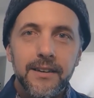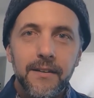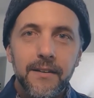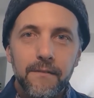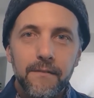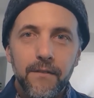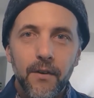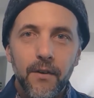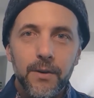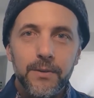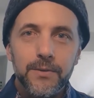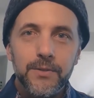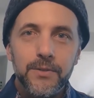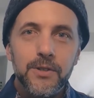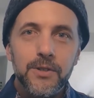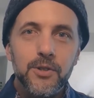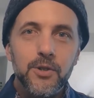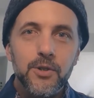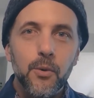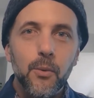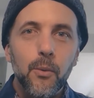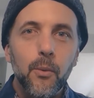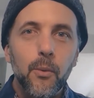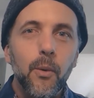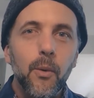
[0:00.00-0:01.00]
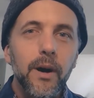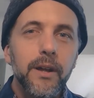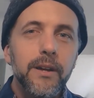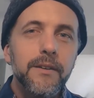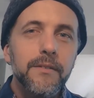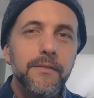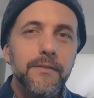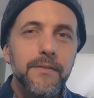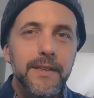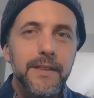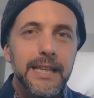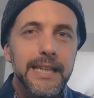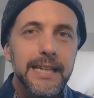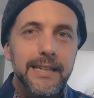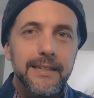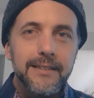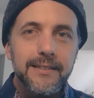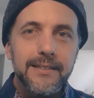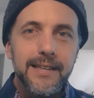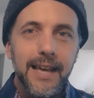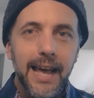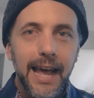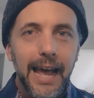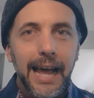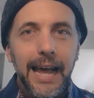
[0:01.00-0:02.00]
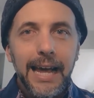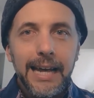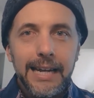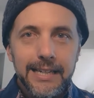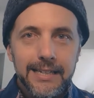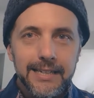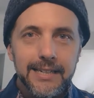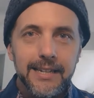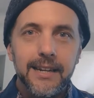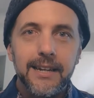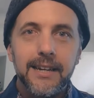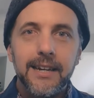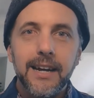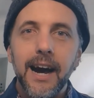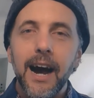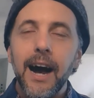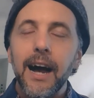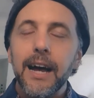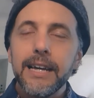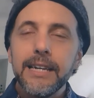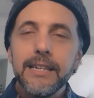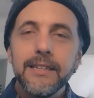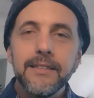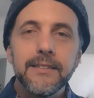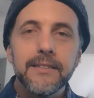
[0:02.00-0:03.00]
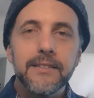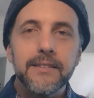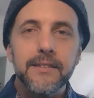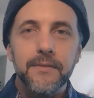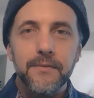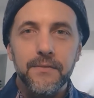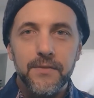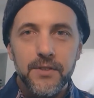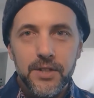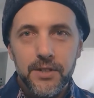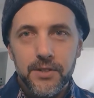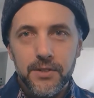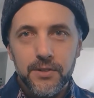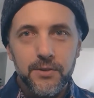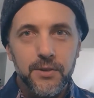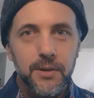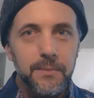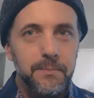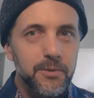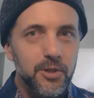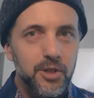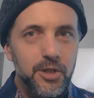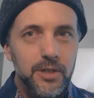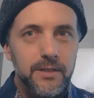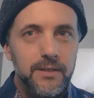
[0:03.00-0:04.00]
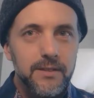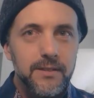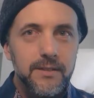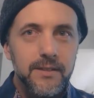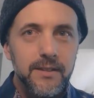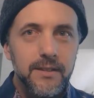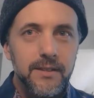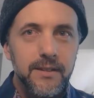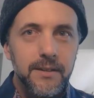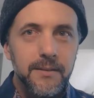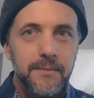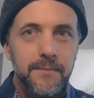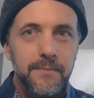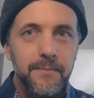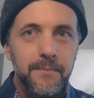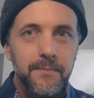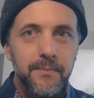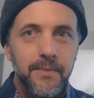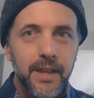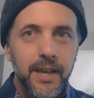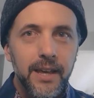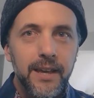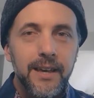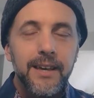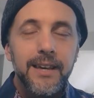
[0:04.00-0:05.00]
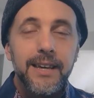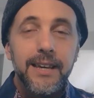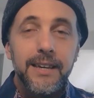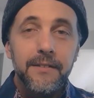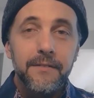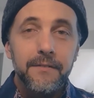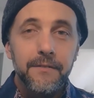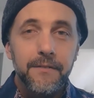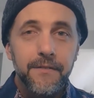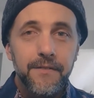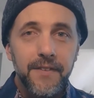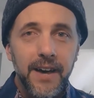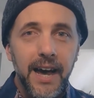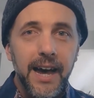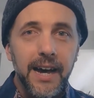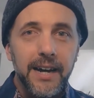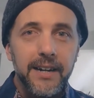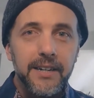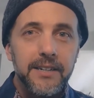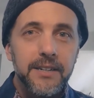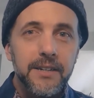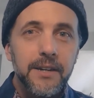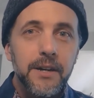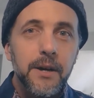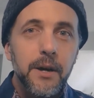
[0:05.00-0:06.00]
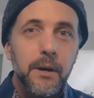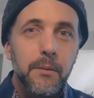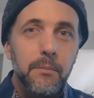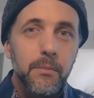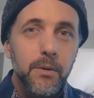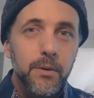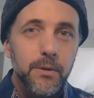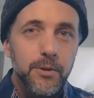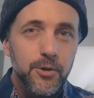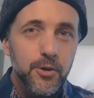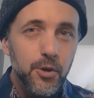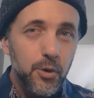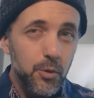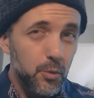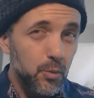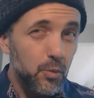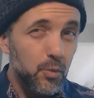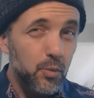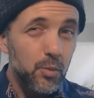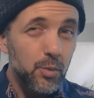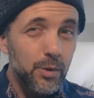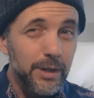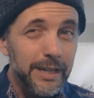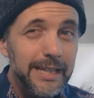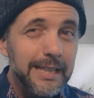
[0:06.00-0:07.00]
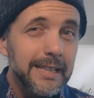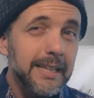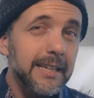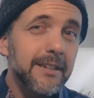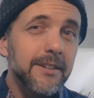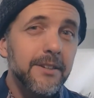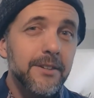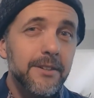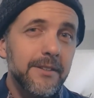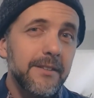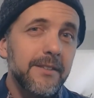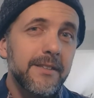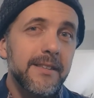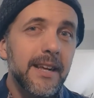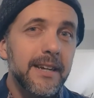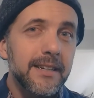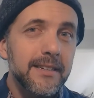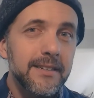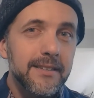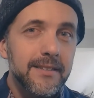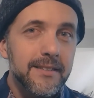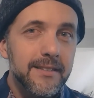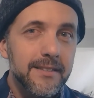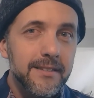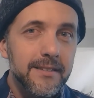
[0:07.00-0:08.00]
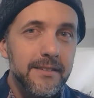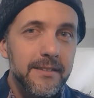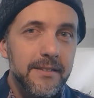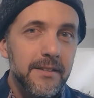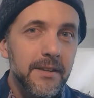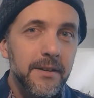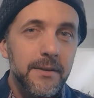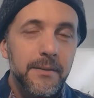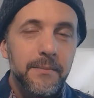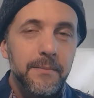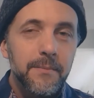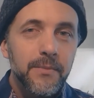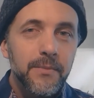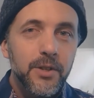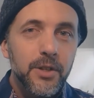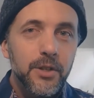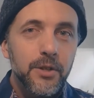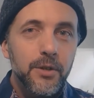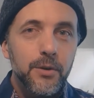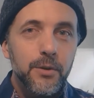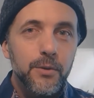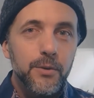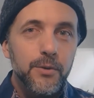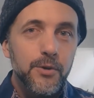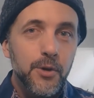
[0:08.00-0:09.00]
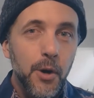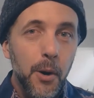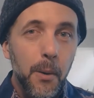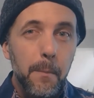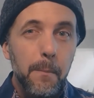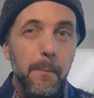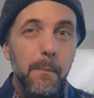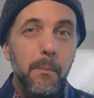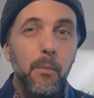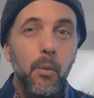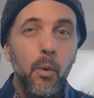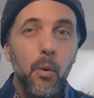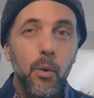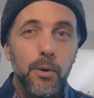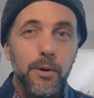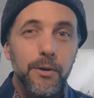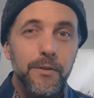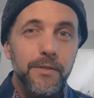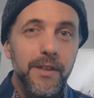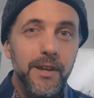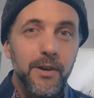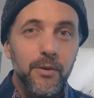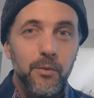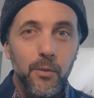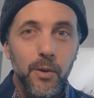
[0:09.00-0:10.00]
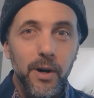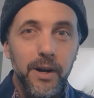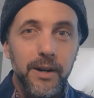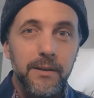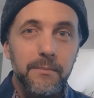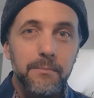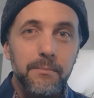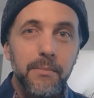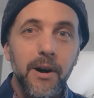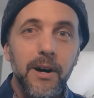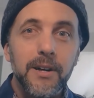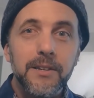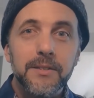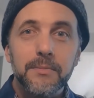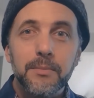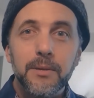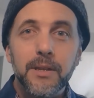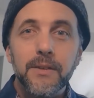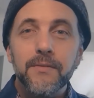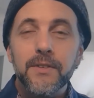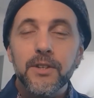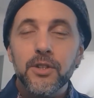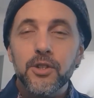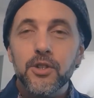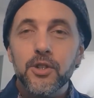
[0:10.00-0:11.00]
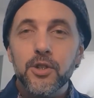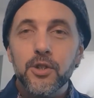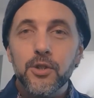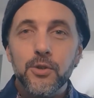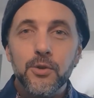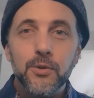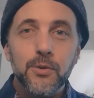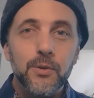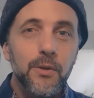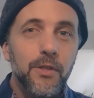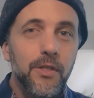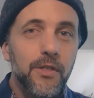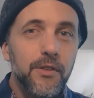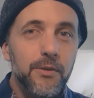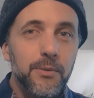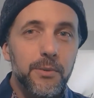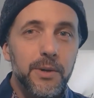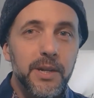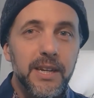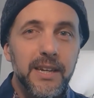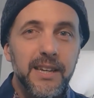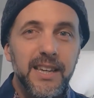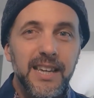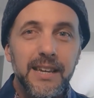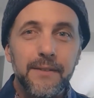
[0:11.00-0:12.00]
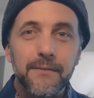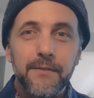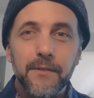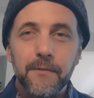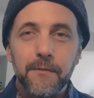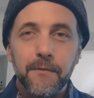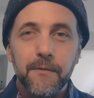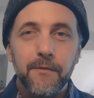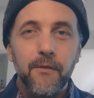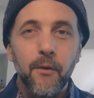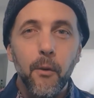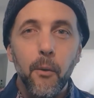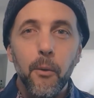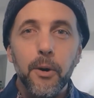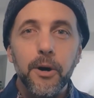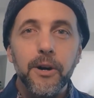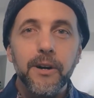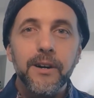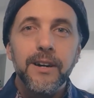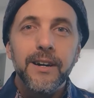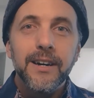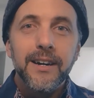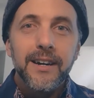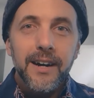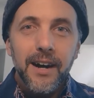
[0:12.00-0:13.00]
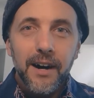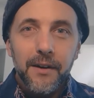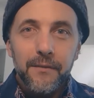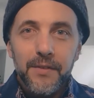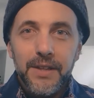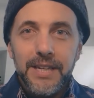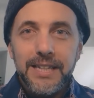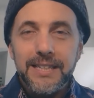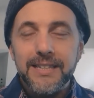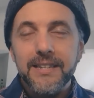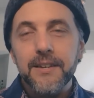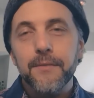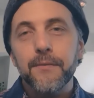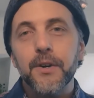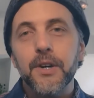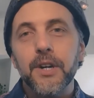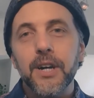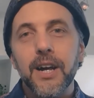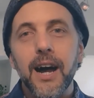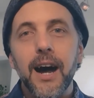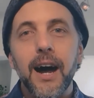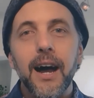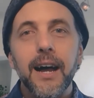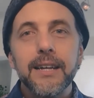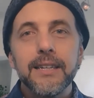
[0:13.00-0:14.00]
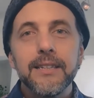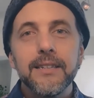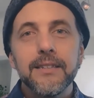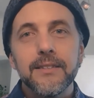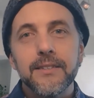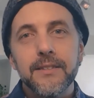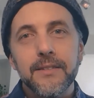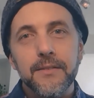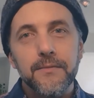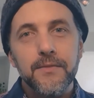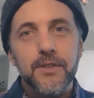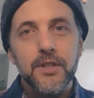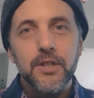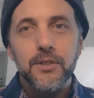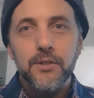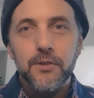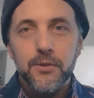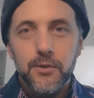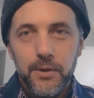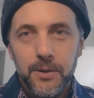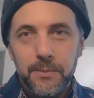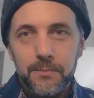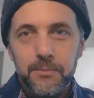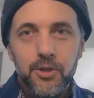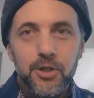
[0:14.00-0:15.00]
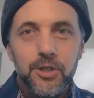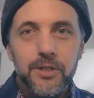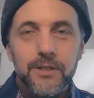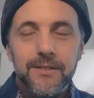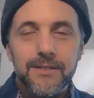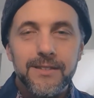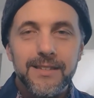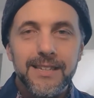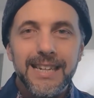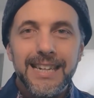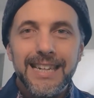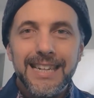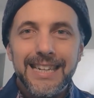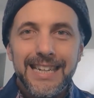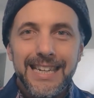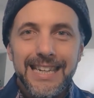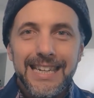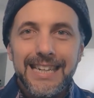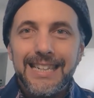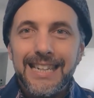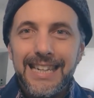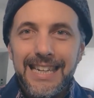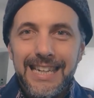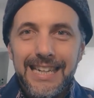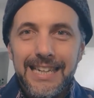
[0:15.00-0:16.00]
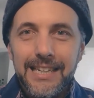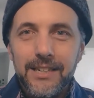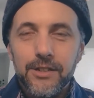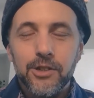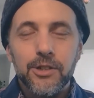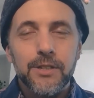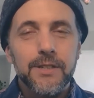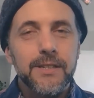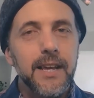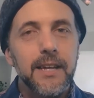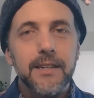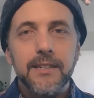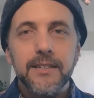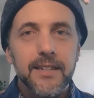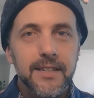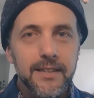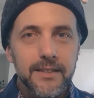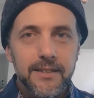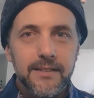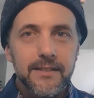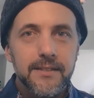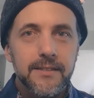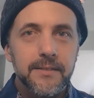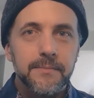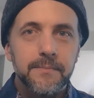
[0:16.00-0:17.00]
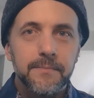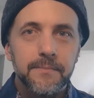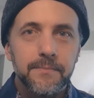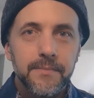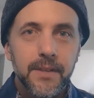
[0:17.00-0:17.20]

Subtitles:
falls into one of these 8 kinds of descriptions. In fact, most really good sentences use more than one, possibly even 2, 3, even 4 of these different kinds of descriptions in each sentence.